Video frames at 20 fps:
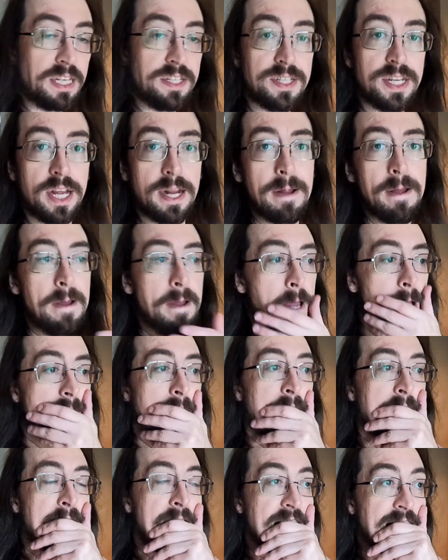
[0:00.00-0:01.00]
like I said,
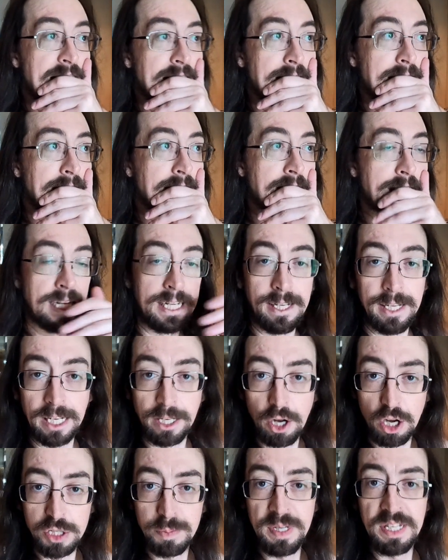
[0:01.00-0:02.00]

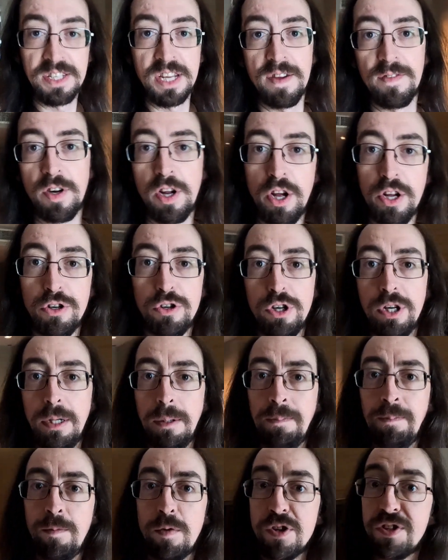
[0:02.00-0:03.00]
it cost me
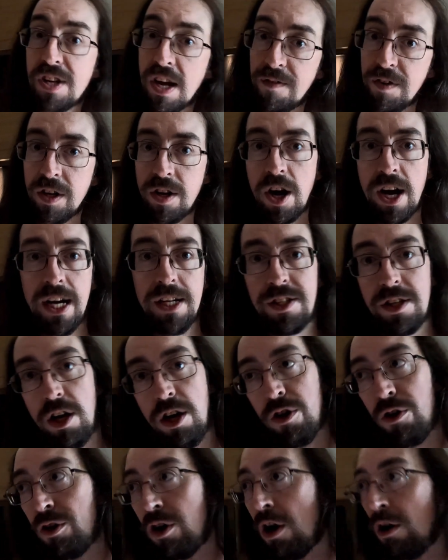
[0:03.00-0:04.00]
$700 for 7 nights,
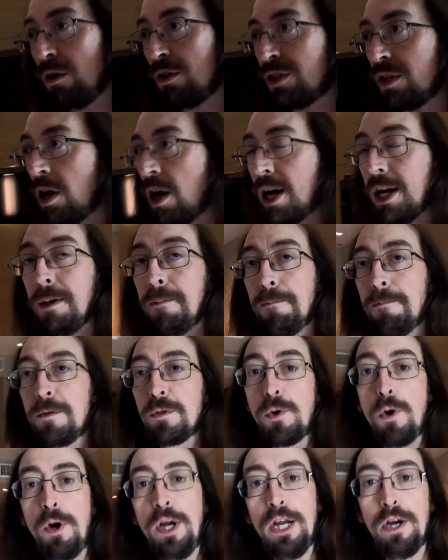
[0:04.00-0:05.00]
$100 a night.
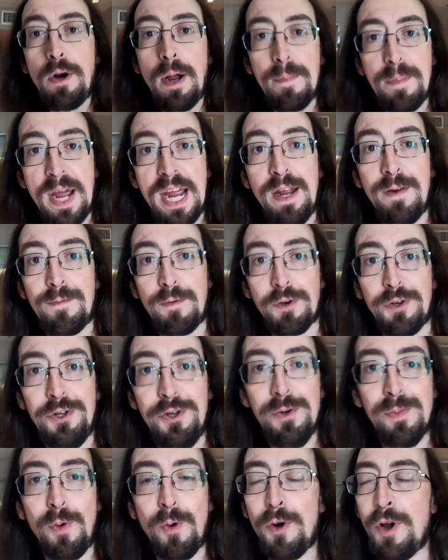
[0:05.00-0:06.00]
So here I'm paying for
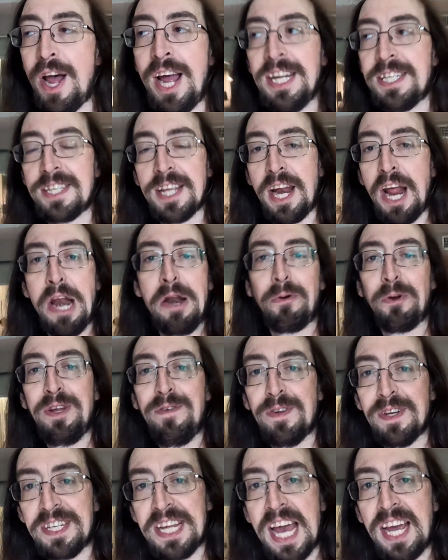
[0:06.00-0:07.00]
2 more nights that I don't
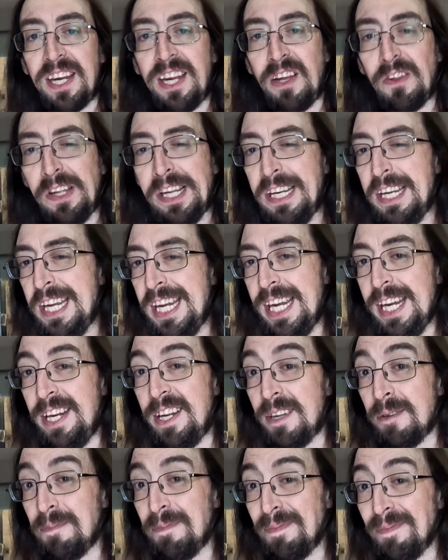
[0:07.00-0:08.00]
even technically
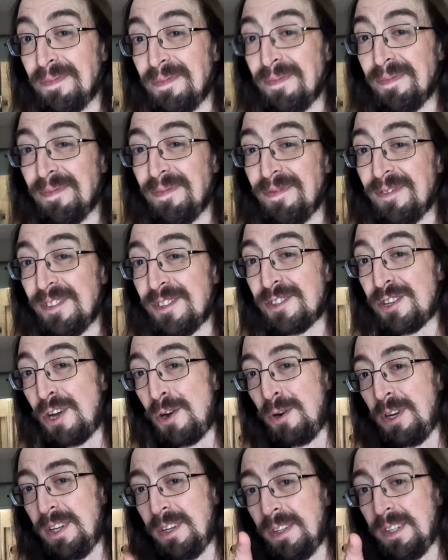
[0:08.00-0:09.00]
need.
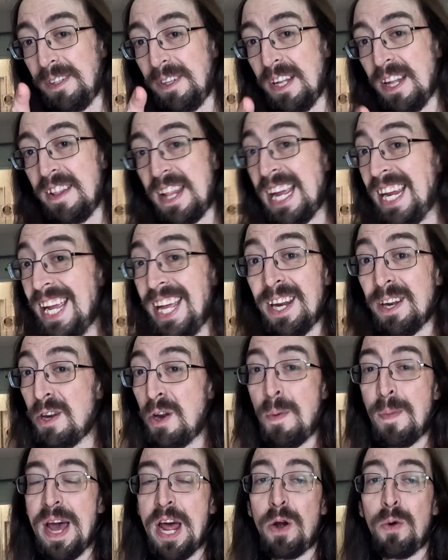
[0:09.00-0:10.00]
So they get
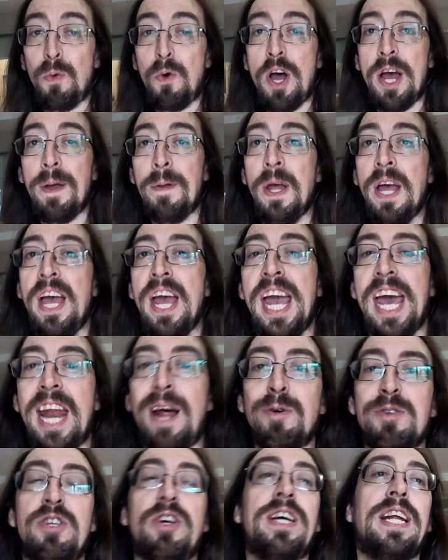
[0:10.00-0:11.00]
it no matter what.
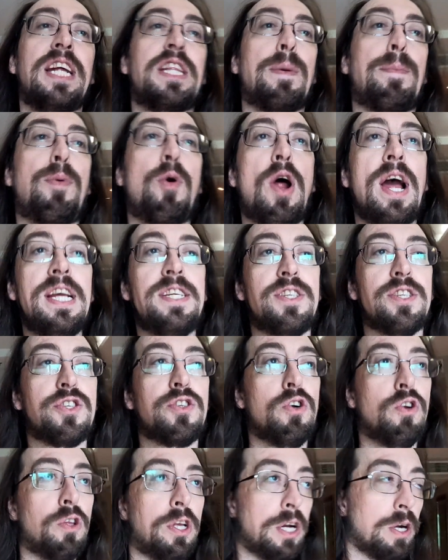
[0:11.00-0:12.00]
And I was looking at the
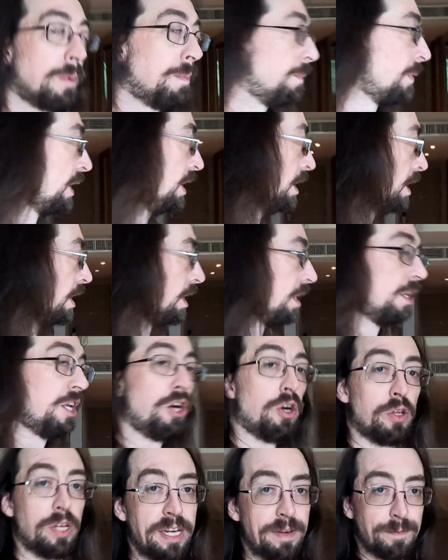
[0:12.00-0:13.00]
prices earlier.
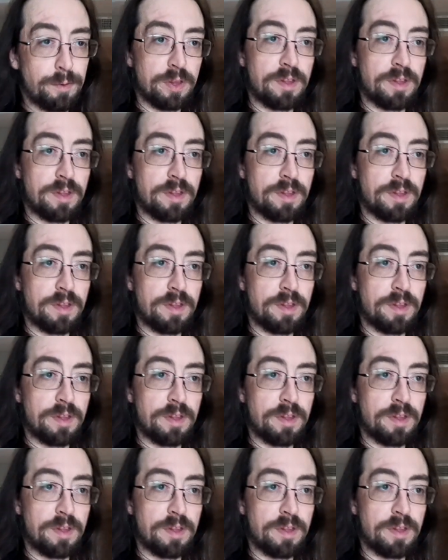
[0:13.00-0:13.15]
Literally